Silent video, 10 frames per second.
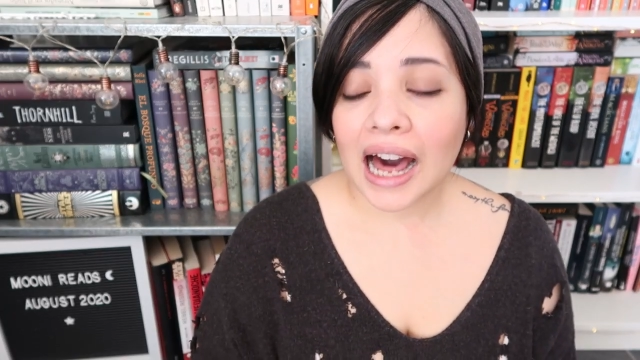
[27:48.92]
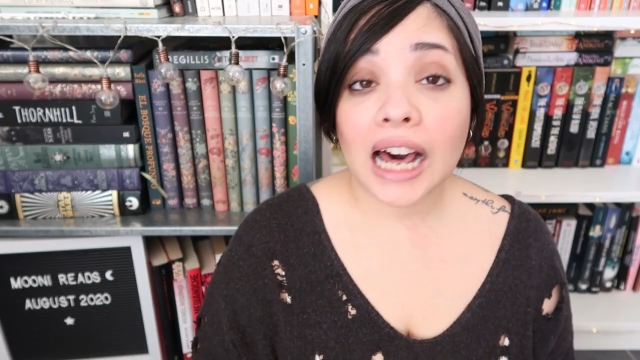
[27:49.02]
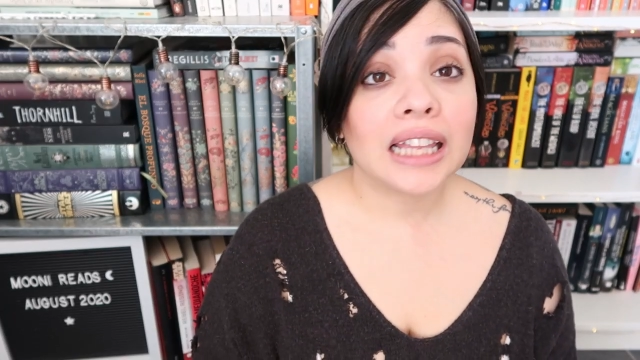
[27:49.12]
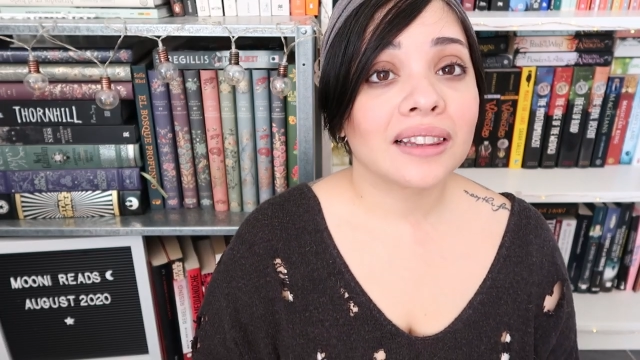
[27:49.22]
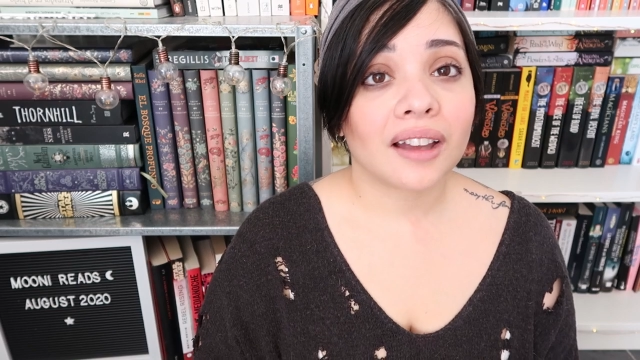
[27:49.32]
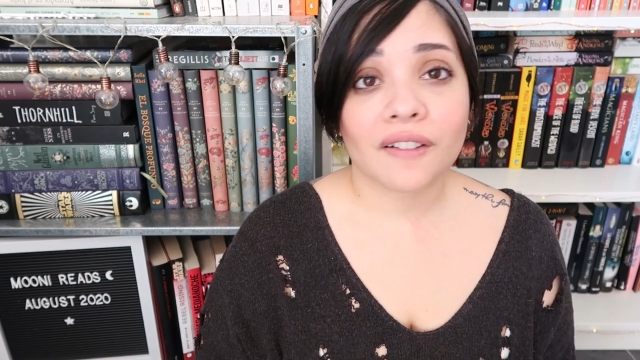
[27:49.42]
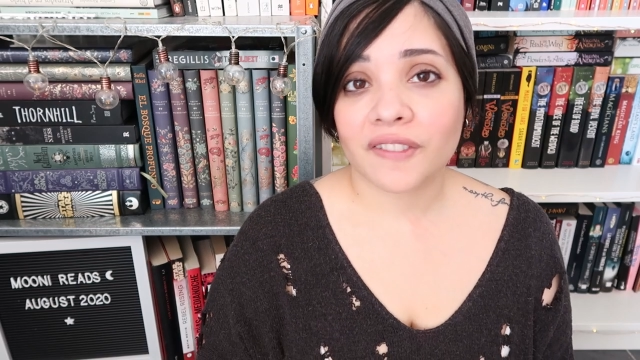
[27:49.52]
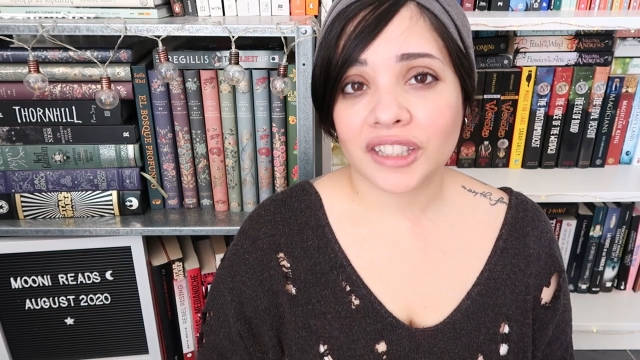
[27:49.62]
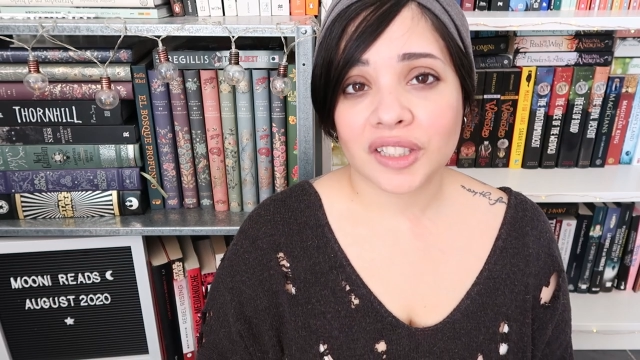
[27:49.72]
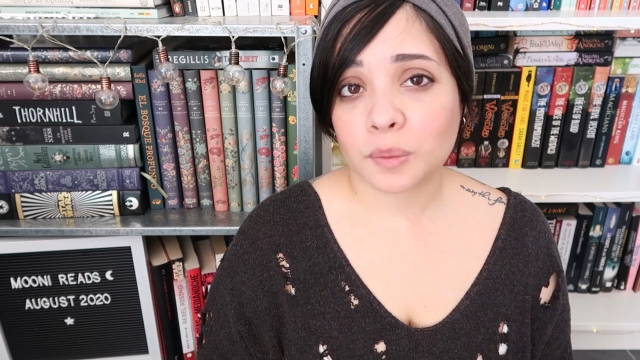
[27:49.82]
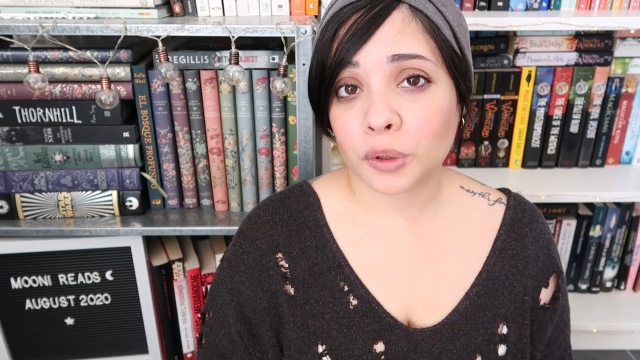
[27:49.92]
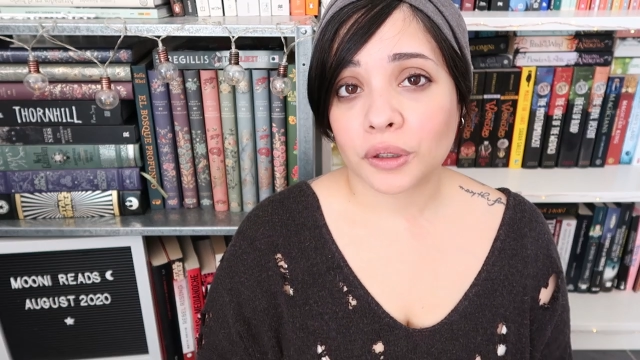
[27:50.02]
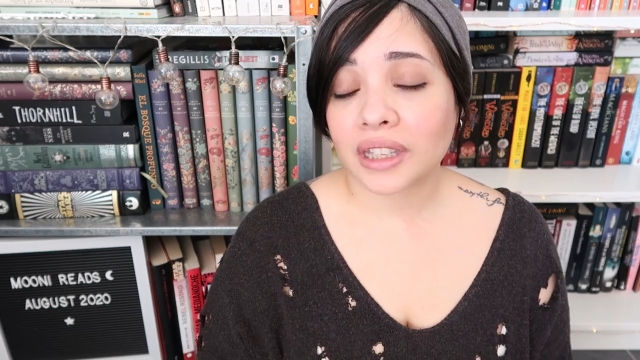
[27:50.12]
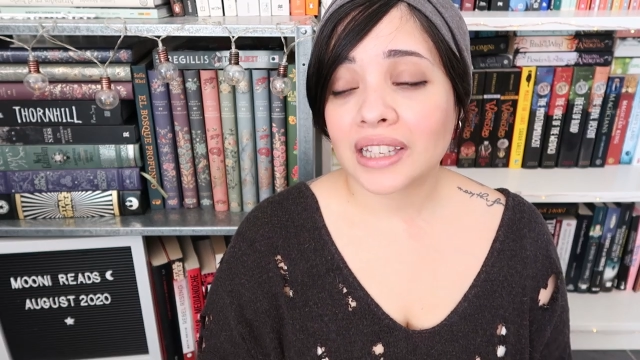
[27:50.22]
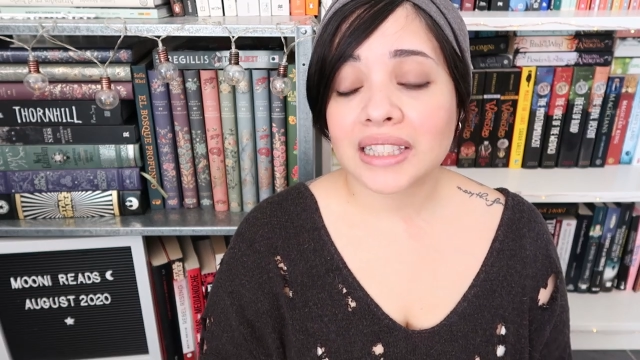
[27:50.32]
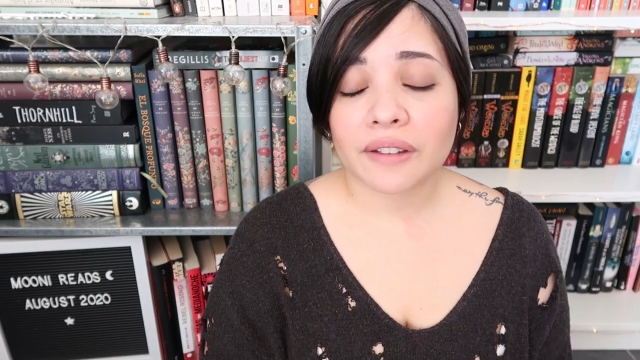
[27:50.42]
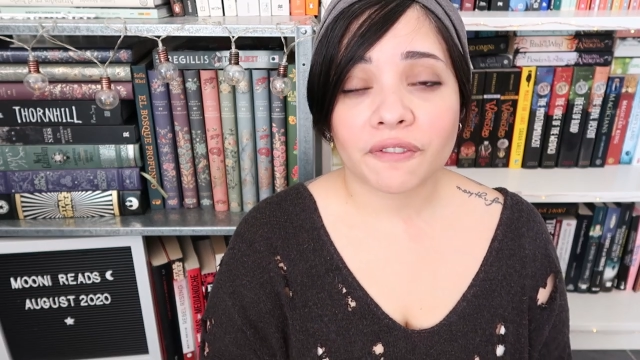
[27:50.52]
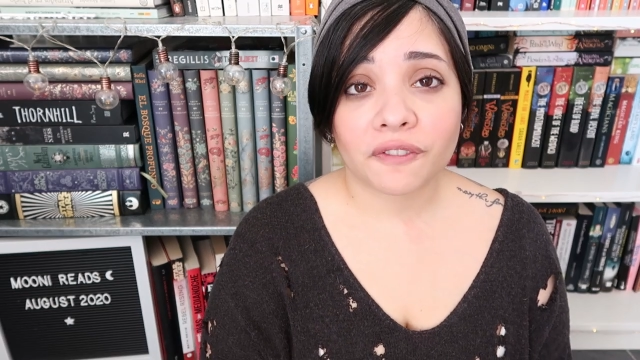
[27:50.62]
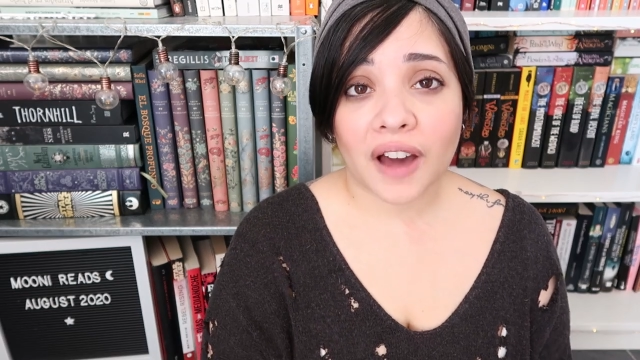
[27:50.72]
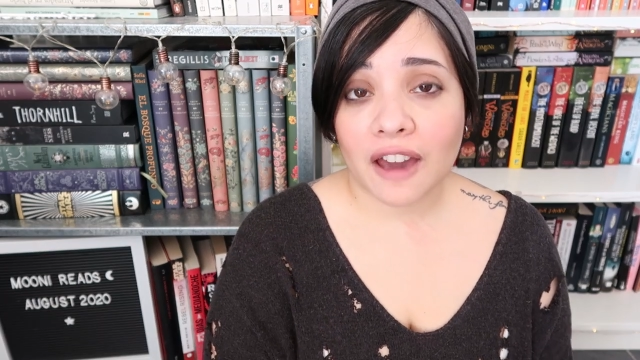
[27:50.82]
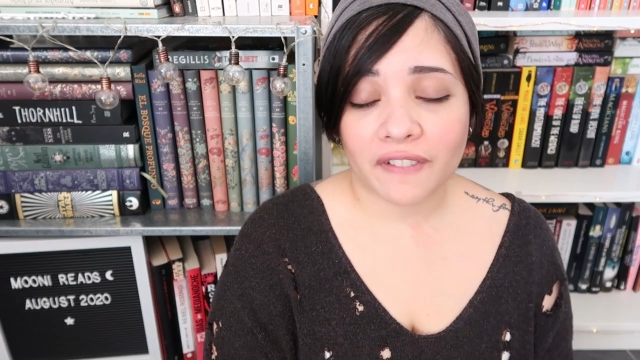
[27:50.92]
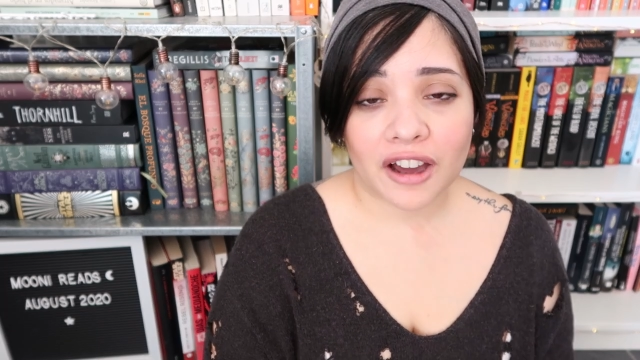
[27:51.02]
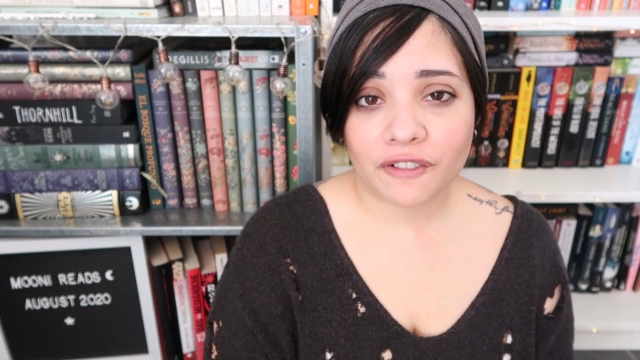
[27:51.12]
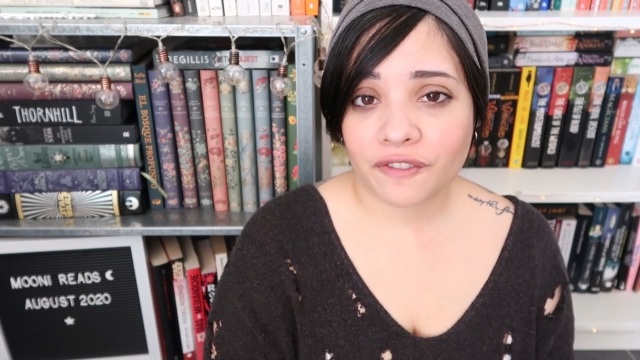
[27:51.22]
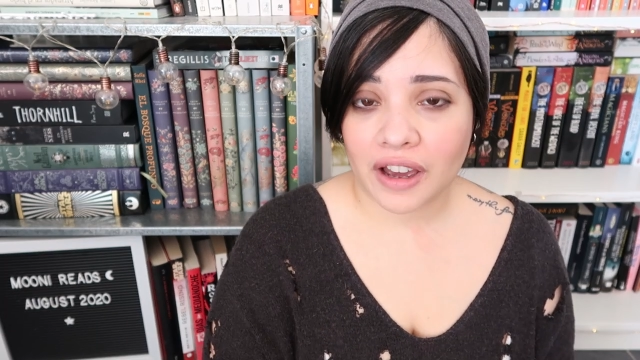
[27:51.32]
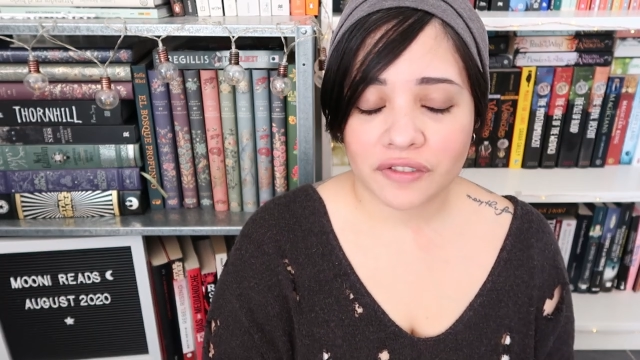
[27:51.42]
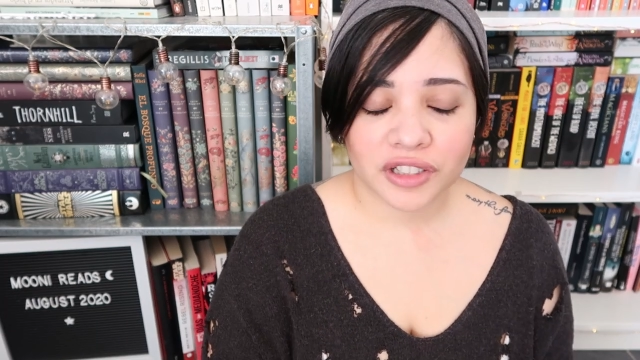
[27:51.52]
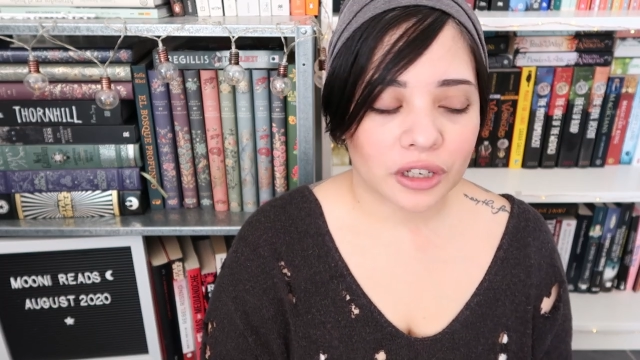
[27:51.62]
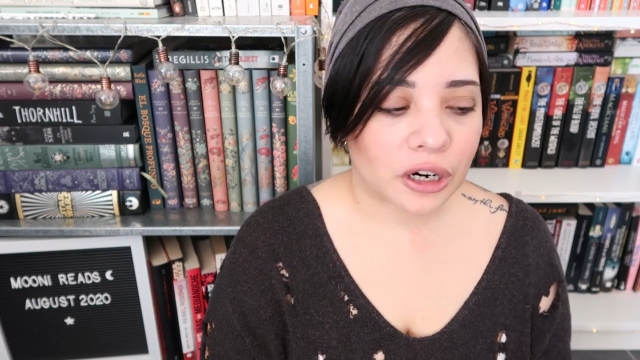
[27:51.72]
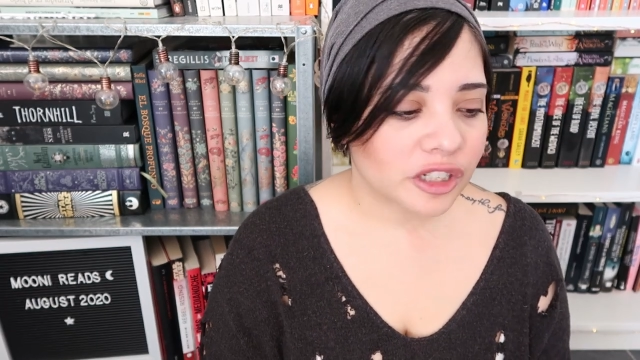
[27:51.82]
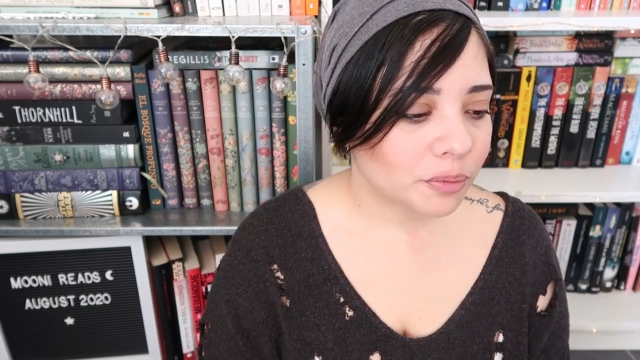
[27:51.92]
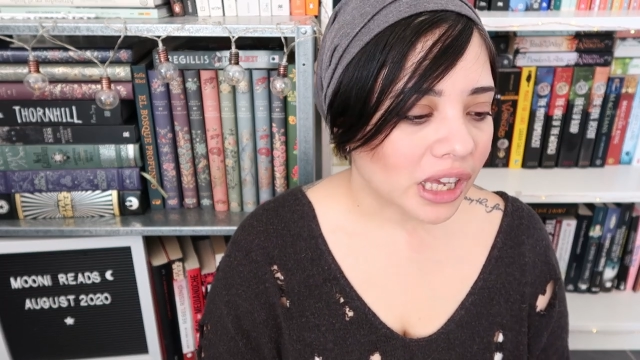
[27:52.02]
I love this book. It's a 5 out of 5 stars.